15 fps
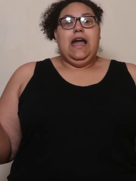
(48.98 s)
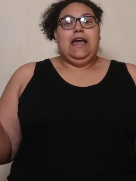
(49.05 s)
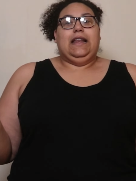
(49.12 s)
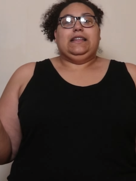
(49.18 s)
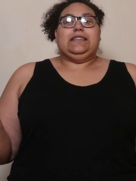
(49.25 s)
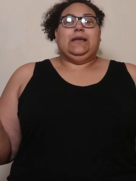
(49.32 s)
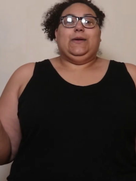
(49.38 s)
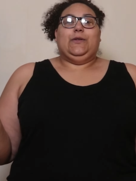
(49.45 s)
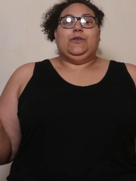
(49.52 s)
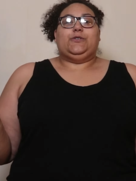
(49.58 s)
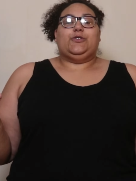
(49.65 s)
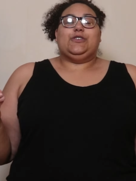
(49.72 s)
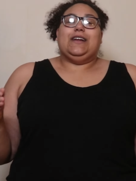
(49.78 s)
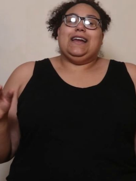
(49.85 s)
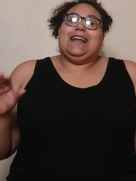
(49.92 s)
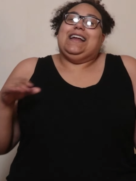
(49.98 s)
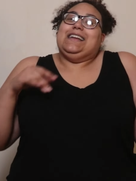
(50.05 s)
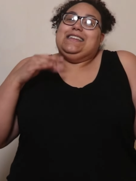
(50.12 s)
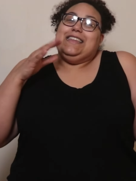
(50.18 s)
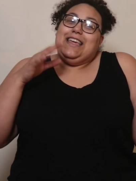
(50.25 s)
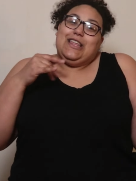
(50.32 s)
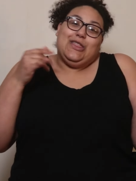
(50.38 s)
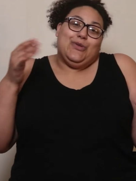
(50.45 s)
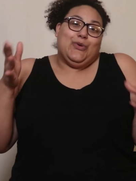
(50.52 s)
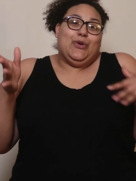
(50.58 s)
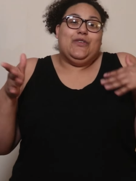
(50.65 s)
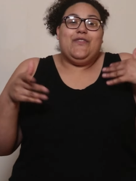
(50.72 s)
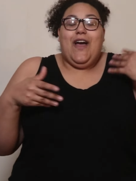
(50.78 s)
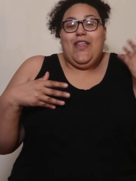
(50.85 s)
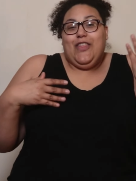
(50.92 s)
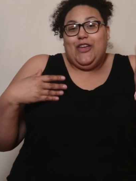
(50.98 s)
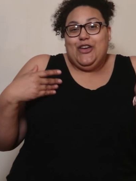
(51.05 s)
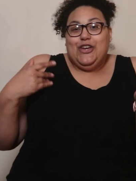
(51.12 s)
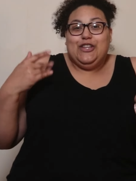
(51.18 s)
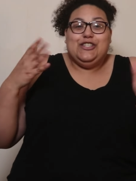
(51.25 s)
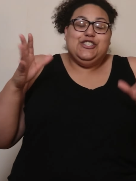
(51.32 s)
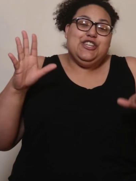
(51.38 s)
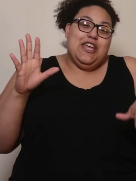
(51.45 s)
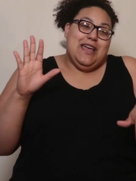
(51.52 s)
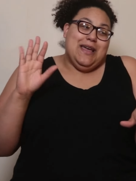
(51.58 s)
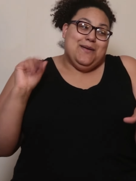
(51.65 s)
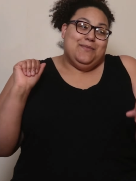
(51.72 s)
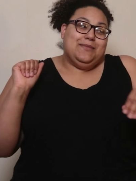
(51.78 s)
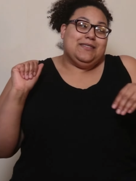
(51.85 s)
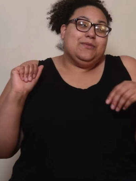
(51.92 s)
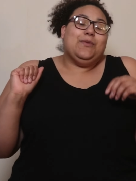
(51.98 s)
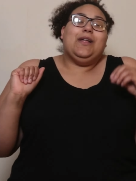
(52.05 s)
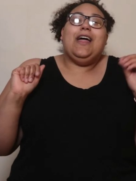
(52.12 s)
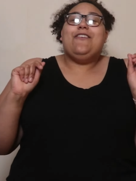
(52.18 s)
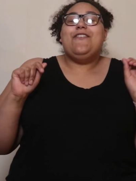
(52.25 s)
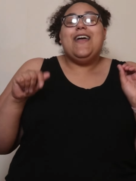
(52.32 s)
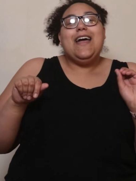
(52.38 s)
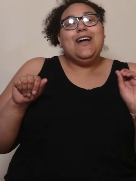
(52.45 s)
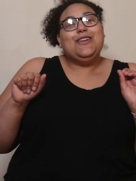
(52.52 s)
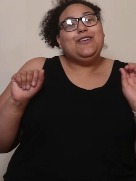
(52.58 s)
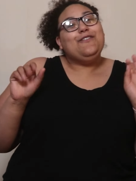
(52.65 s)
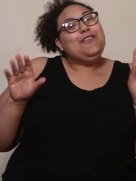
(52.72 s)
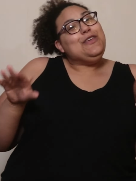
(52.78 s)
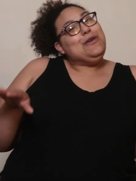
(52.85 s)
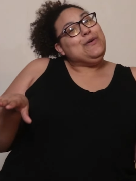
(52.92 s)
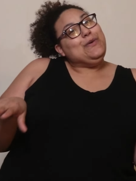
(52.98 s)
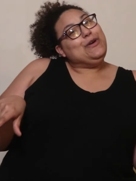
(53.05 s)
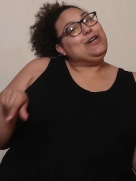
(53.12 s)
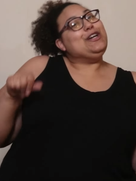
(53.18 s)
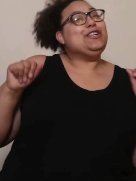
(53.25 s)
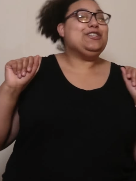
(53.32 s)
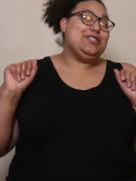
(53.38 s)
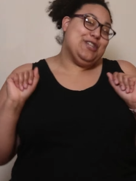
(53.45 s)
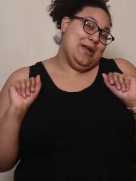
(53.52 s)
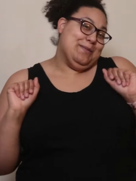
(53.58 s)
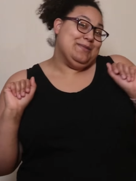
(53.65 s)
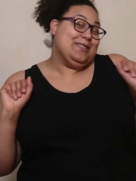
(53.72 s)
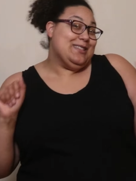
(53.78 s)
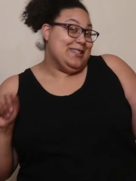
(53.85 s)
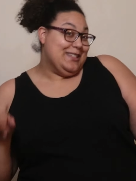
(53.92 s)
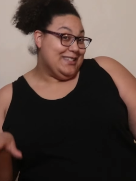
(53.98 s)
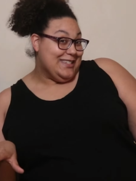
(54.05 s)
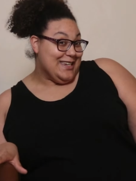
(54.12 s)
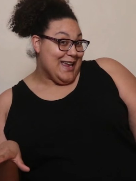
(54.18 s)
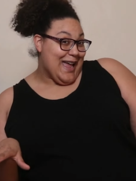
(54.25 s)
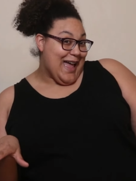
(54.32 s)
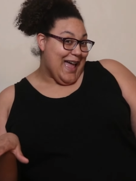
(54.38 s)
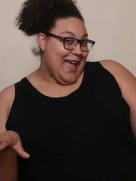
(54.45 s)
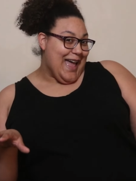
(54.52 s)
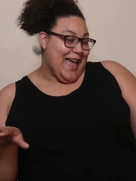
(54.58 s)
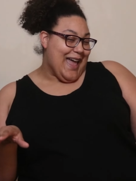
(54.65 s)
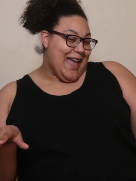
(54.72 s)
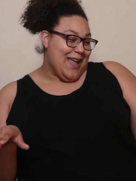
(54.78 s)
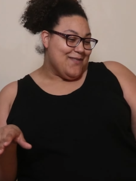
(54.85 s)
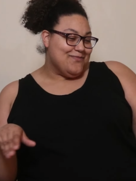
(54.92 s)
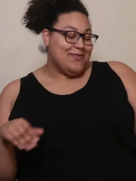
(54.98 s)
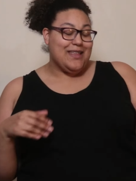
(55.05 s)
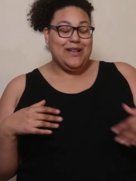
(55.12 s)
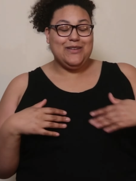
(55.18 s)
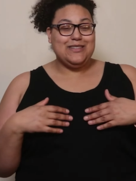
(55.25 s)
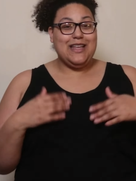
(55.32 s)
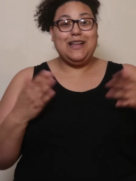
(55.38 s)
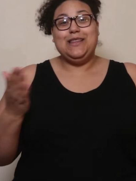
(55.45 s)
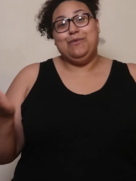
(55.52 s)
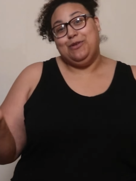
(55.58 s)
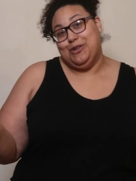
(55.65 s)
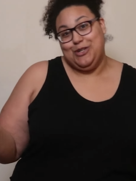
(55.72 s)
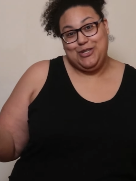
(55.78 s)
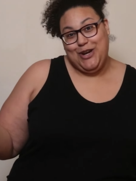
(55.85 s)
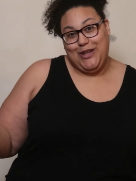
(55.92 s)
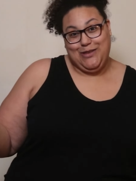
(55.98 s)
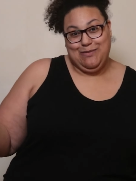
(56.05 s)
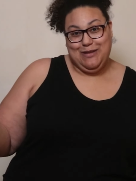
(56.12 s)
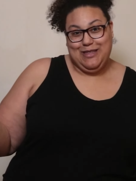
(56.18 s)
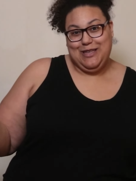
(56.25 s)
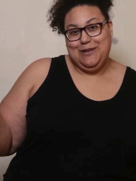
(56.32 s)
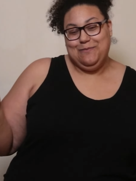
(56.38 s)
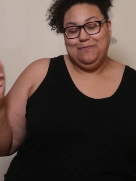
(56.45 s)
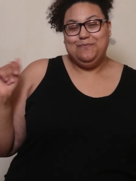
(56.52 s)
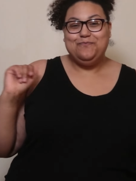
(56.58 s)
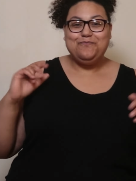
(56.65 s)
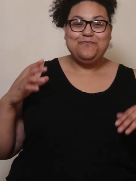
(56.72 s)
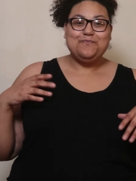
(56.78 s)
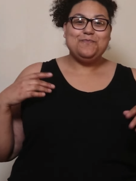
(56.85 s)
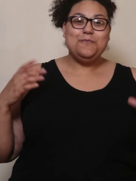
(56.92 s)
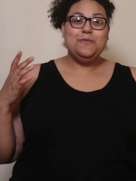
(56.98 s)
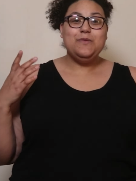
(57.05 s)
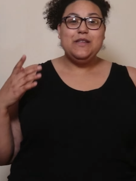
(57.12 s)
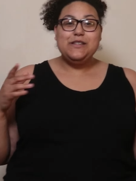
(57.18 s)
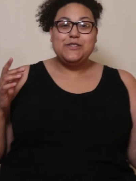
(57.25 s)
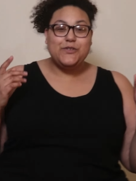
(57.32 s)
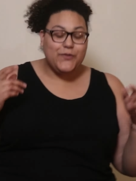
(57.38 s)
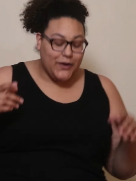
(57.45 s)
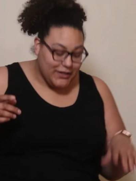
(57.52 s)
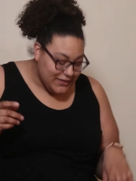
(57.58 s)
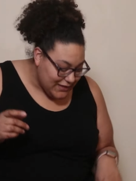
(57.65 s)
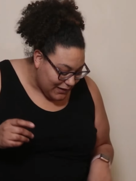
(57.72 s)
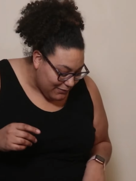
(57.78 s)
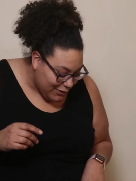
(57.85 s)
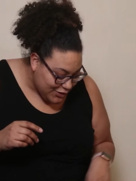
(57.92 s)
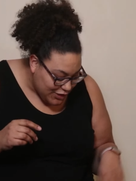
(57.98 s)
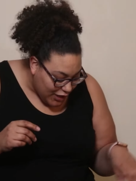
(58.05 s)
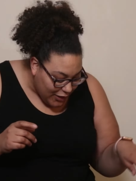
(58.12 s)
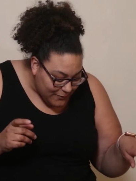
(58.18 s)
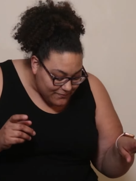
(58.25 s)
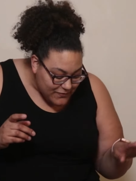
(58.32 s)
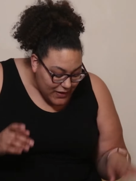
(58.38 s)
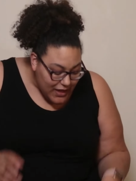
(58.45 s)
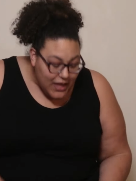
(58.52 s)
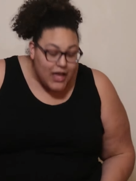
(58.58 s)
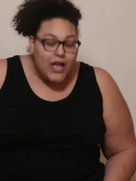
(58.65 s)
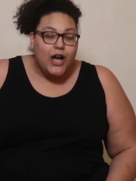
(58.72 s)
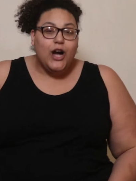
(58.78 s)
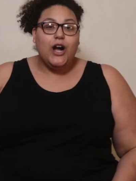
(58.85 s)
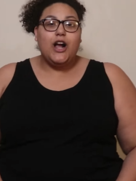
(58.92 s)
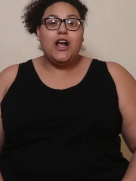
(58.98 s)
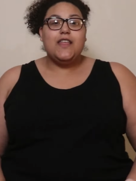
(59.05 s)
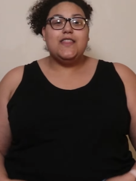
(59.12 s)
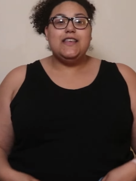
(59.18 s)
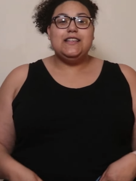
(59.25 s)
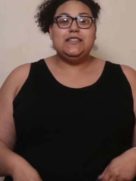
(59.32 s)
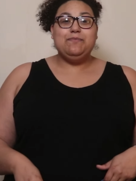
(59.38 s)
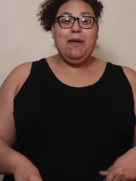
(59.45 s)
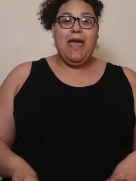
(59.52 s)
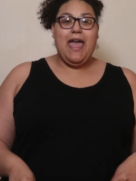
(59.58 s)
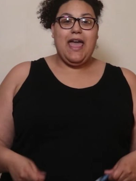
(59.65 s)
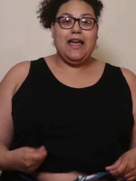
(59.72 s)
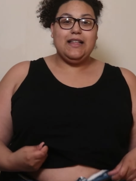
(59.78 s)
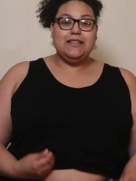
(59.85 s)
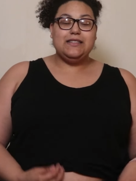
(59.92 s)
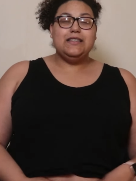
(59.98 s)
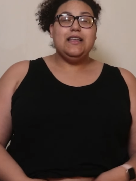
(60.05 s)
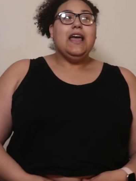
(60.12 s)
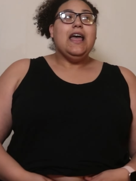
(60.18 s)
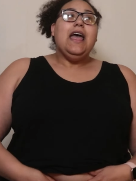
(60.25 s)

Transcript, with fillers: And it's like one of those stores you gotta kind of dig through to find the good gems. Well, I found a few good gems today. And I was like, let me just share them with you. So first I'm gonna show are these pants.